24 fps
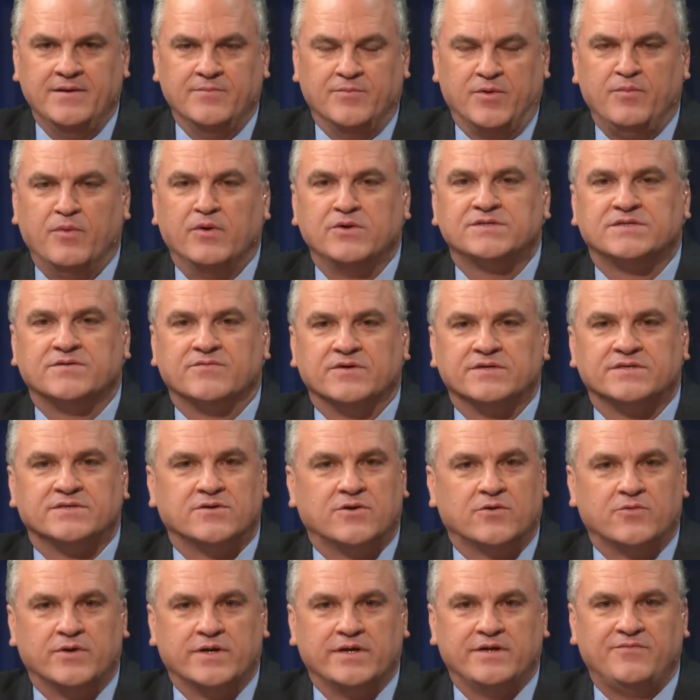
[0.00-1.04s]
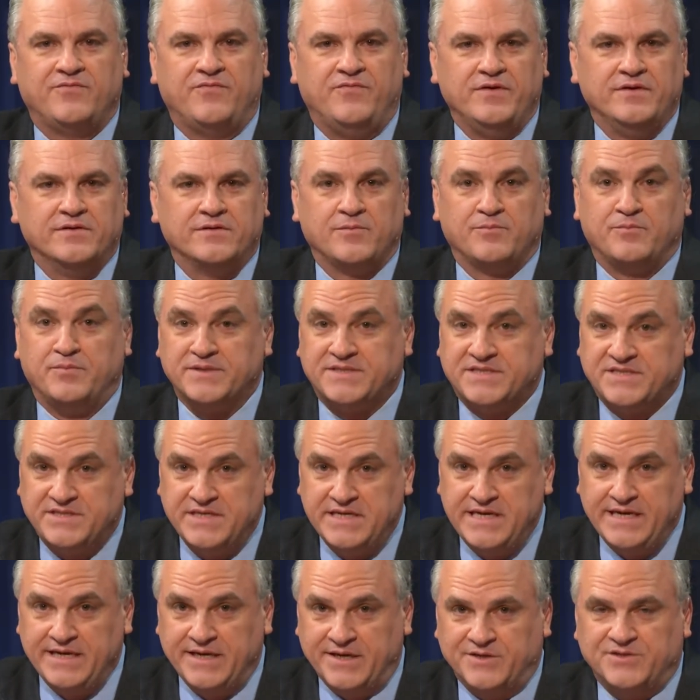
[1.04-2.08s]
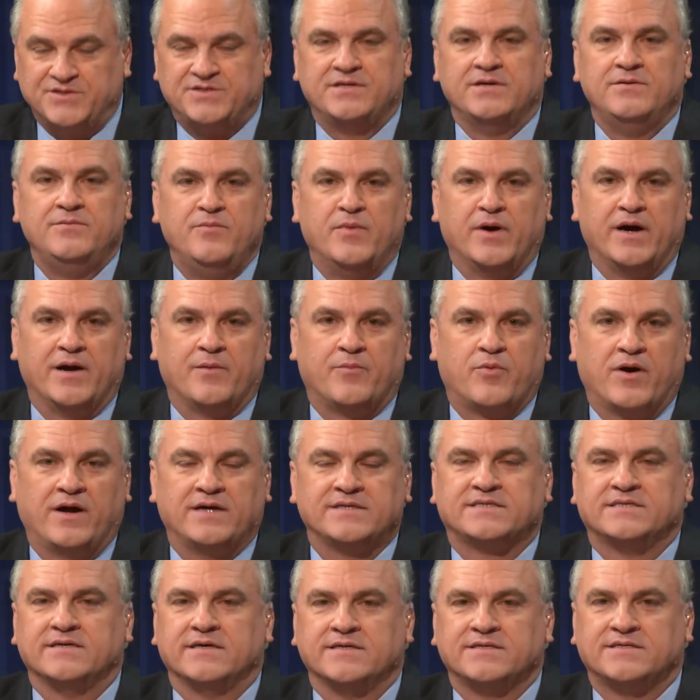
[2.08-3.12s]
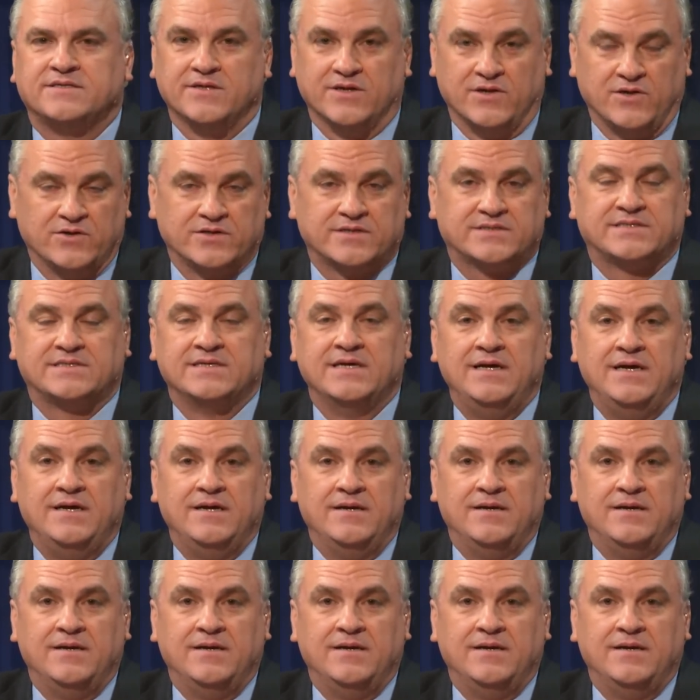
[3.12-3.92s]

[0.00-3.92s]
but most of us already feel besieged by a process that looks,